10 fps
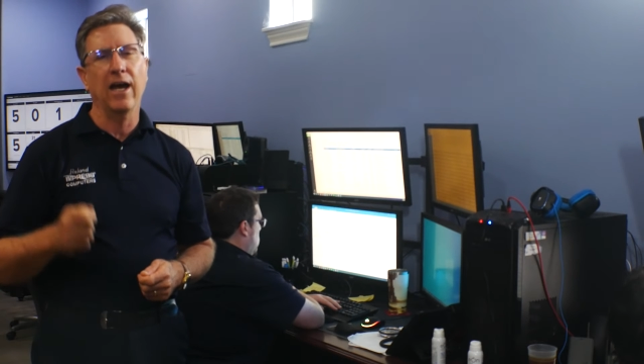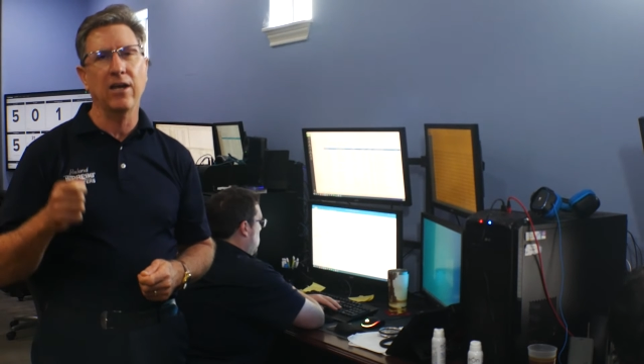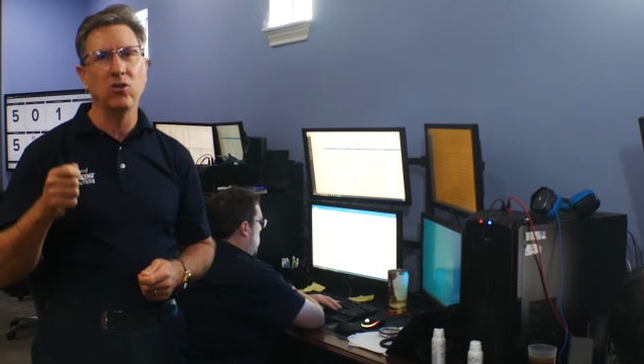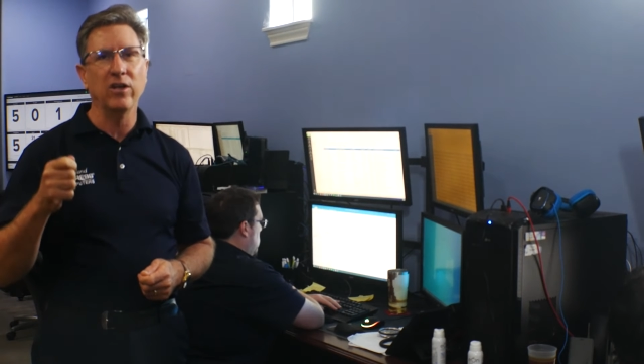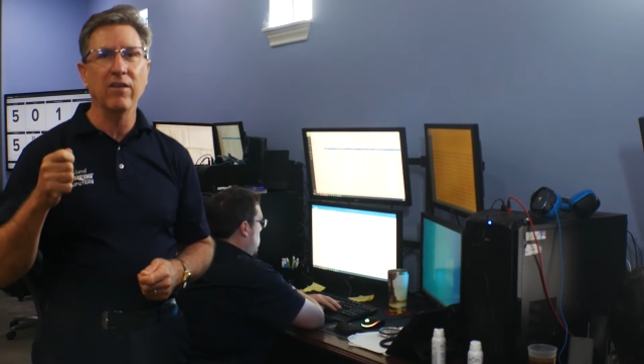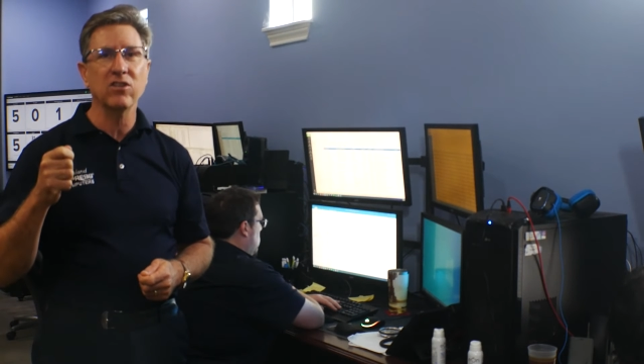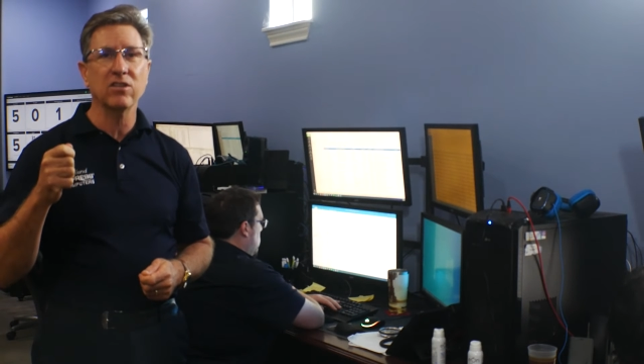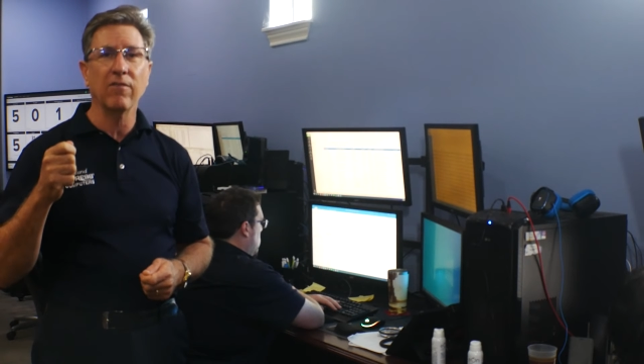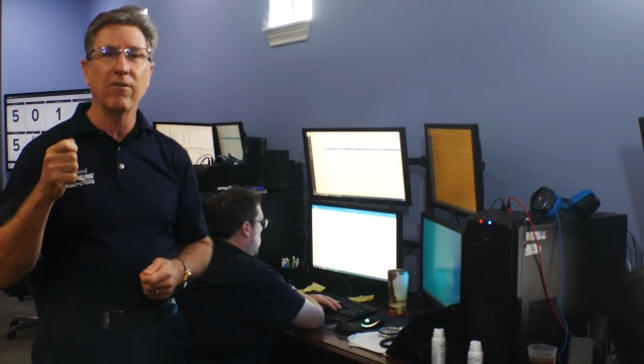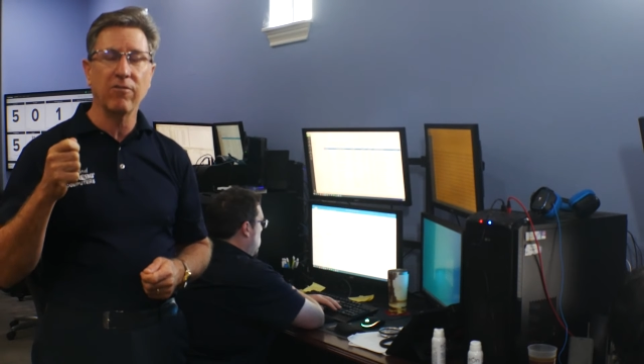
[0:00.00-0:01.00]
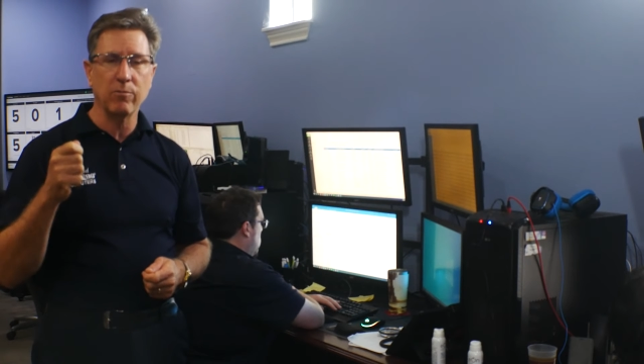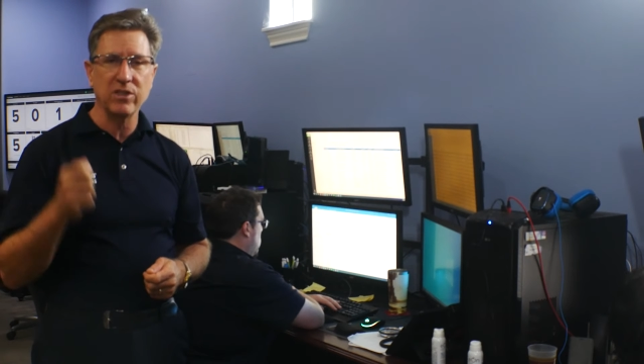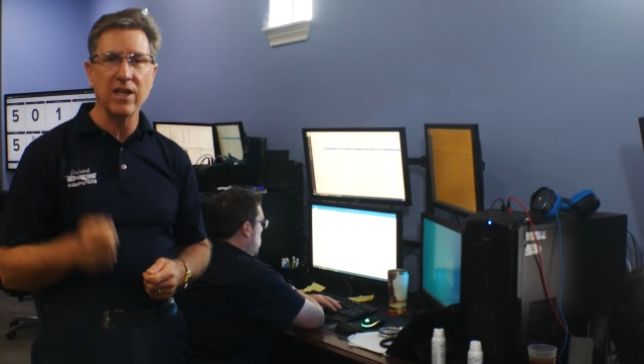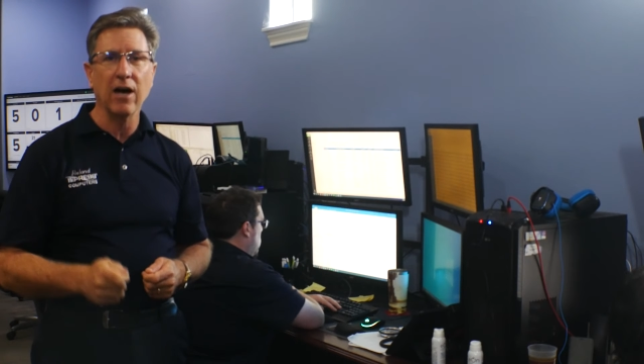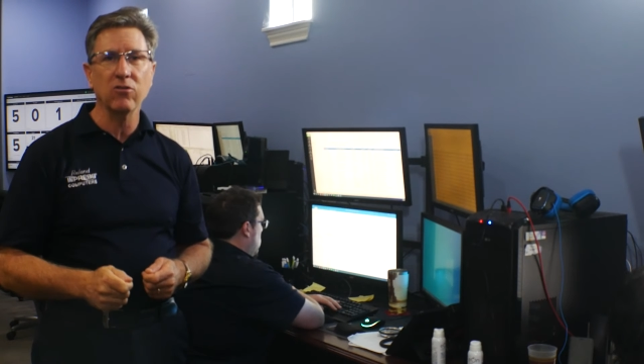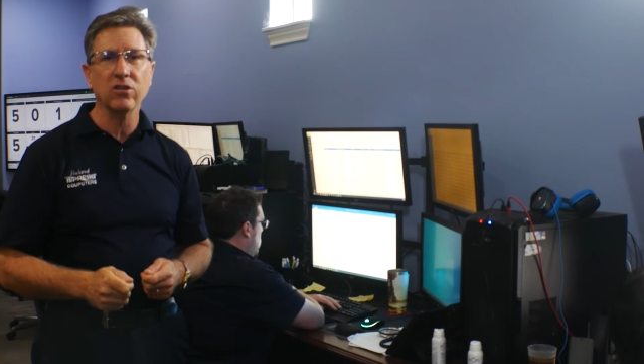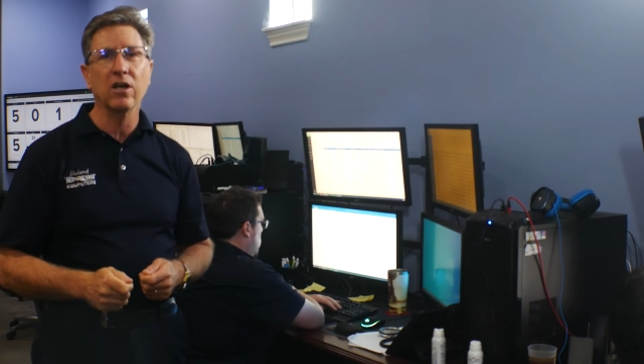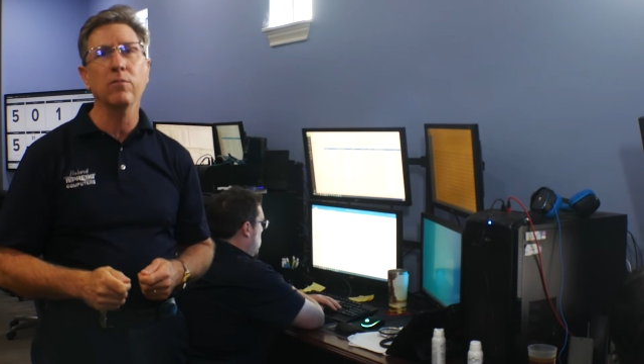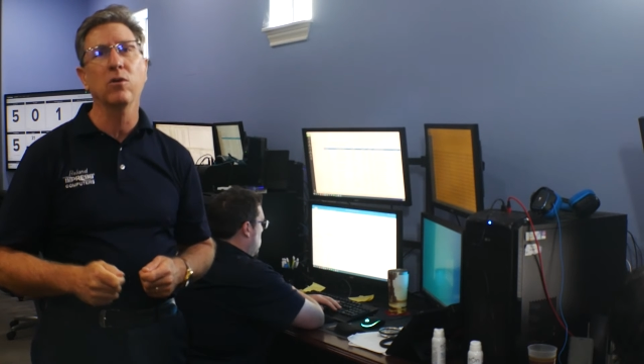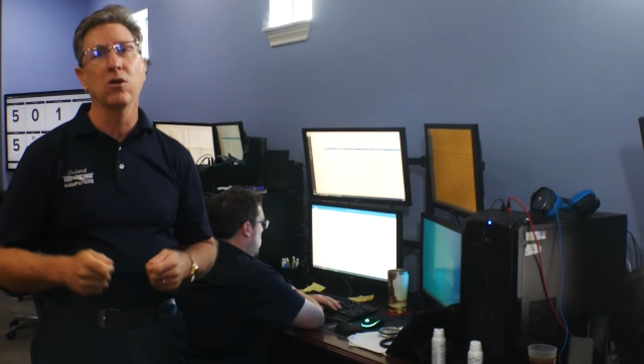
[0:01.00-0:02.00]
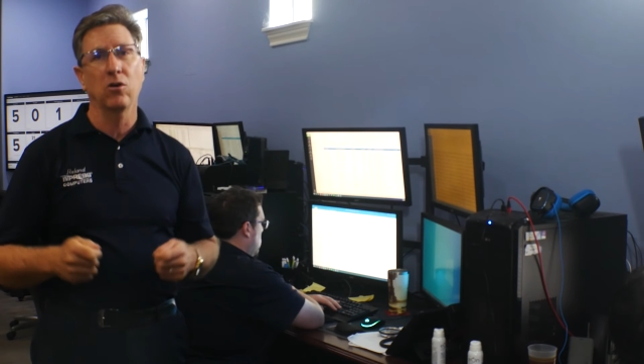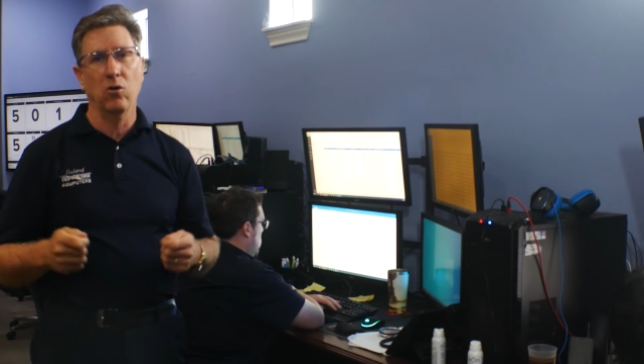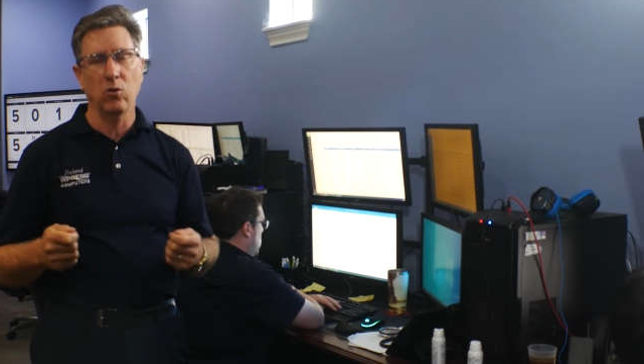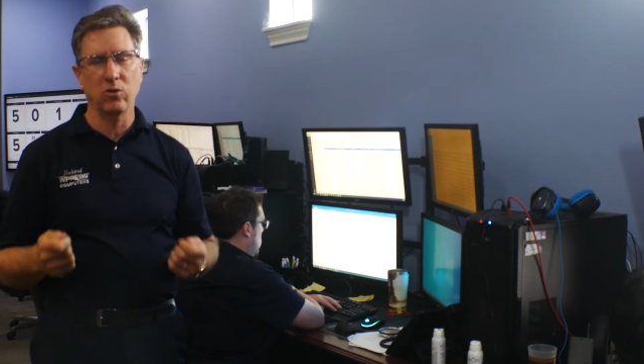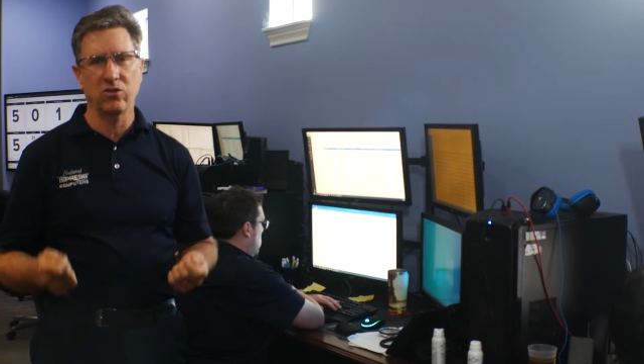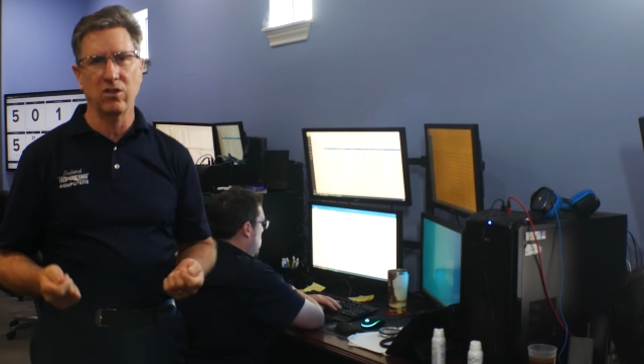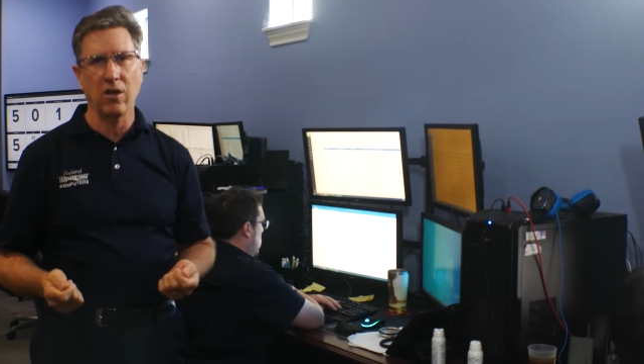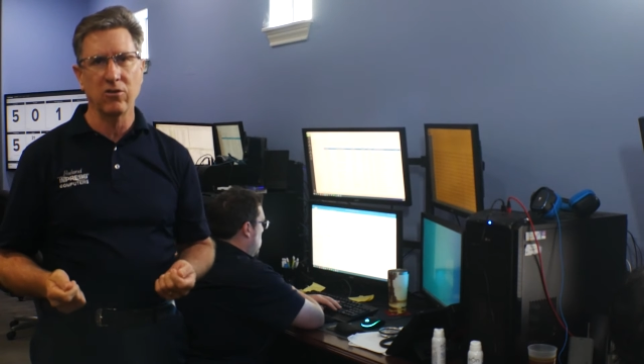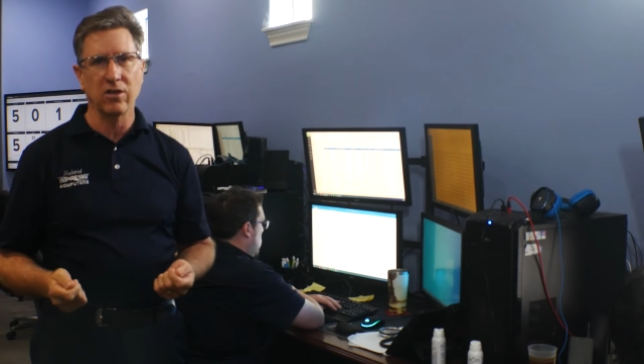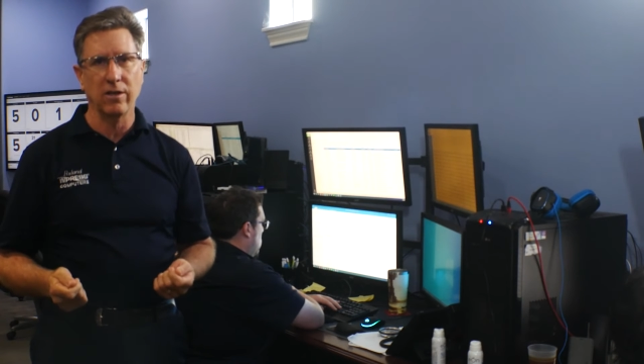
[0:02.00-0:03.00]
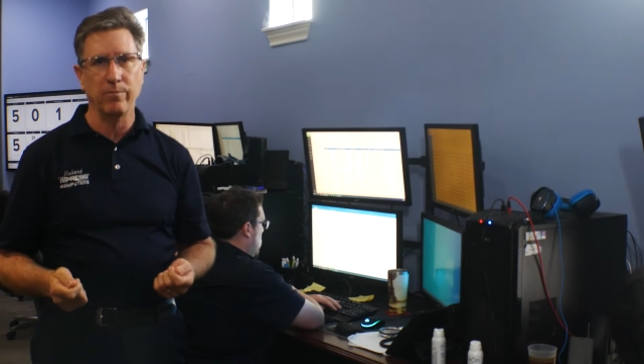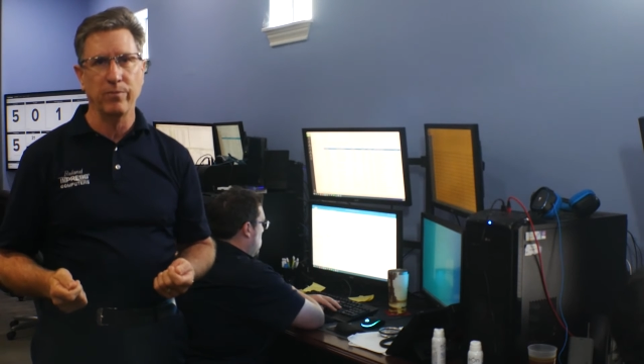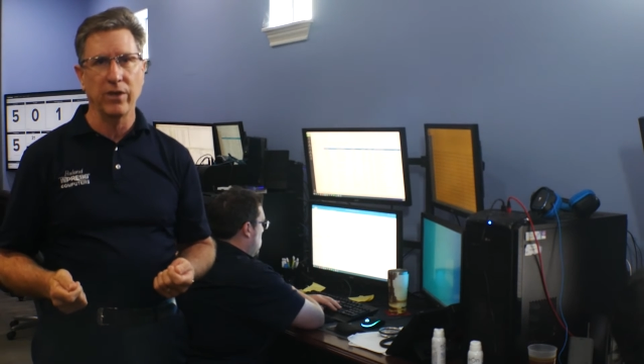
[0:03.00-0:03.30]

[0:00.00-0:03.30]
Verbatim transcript: and you never suffer from downtime or slow time.